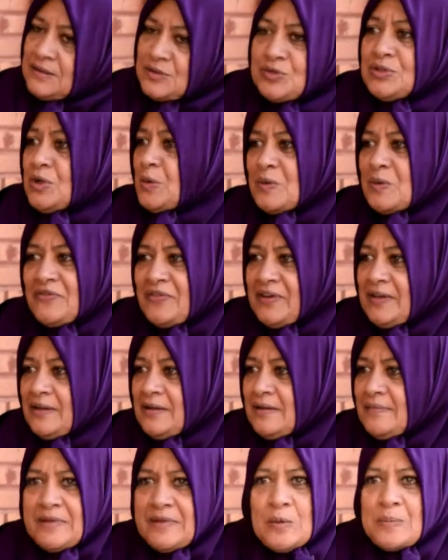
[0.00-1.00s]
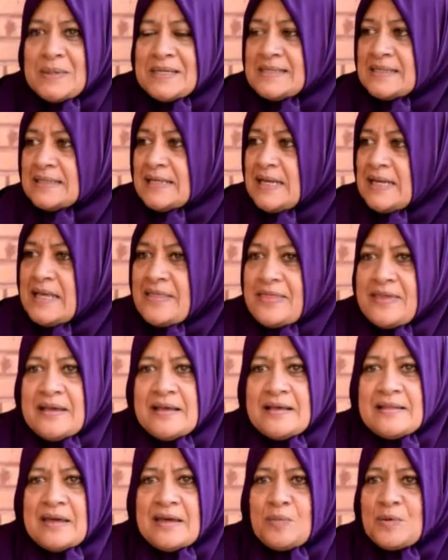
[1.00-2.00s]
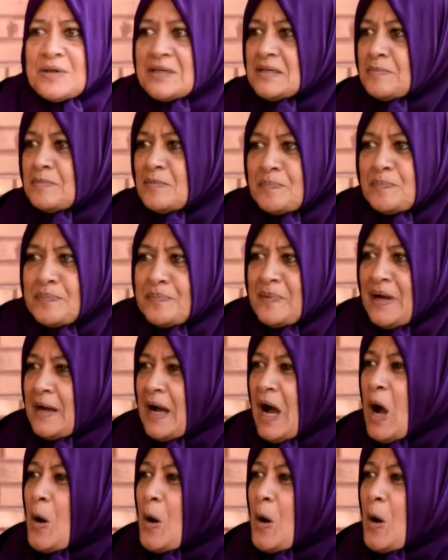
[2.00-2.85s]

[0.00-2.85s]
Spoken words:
To no avail, nobody said anything. They weren't